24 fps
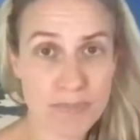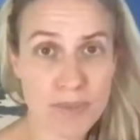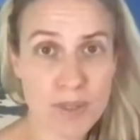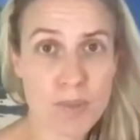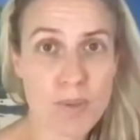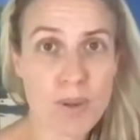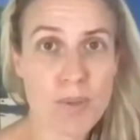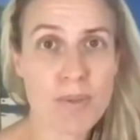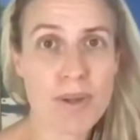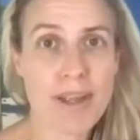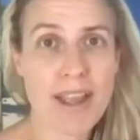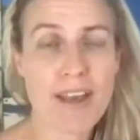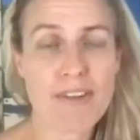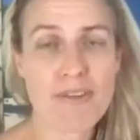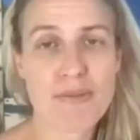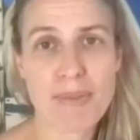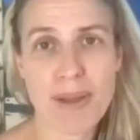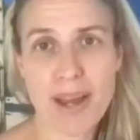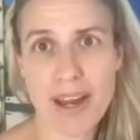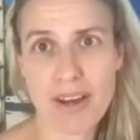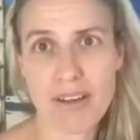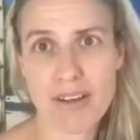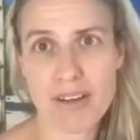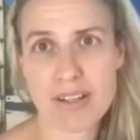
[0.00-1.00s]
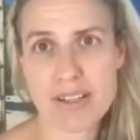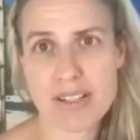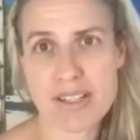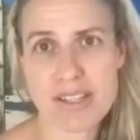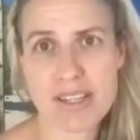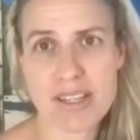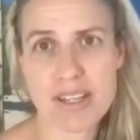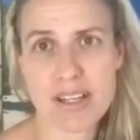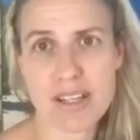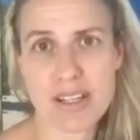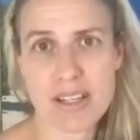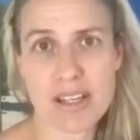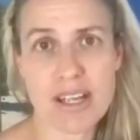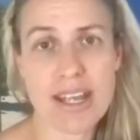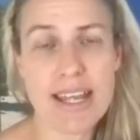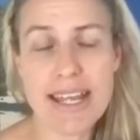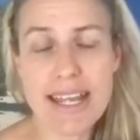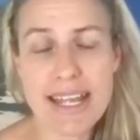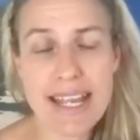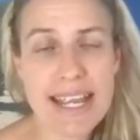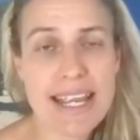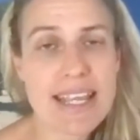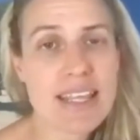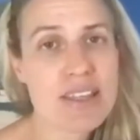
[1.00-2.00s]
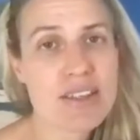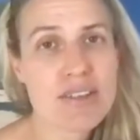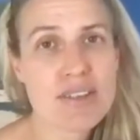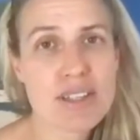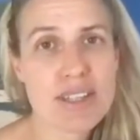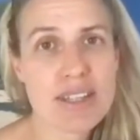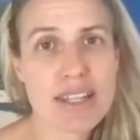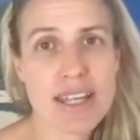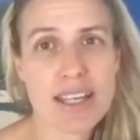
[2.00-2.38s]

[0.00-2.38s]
when we have parents that are either in